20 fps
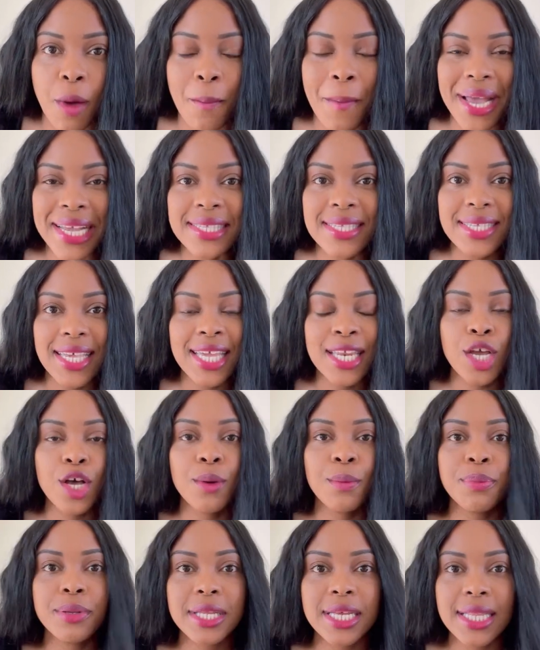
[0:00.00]
My skin
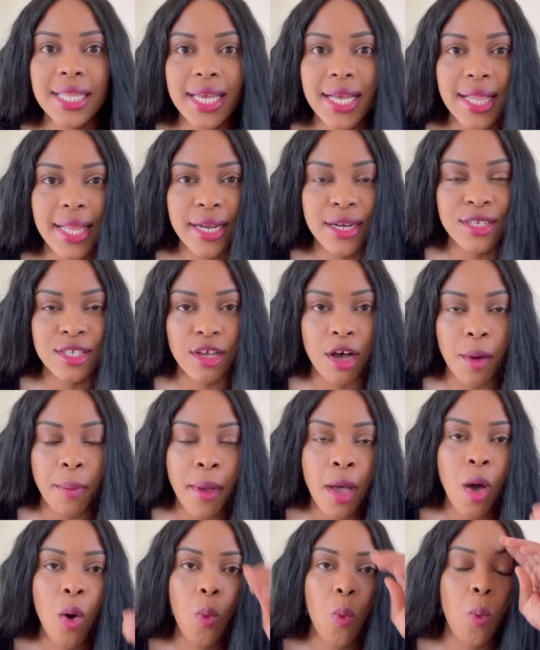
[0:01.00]
completely clears up.
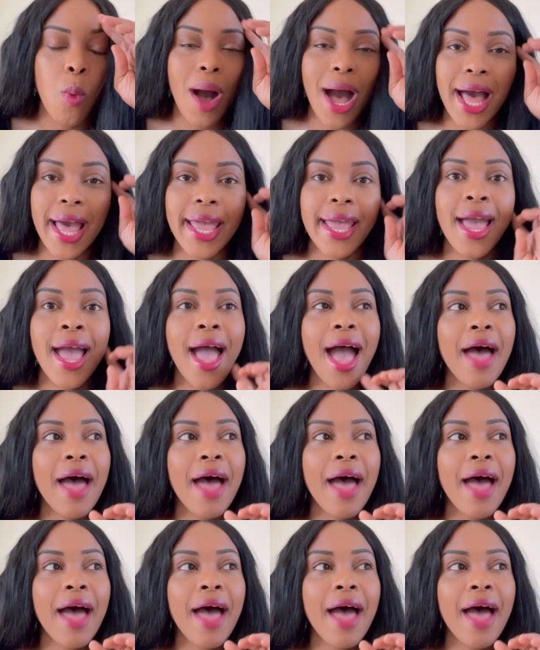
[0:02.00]
Why?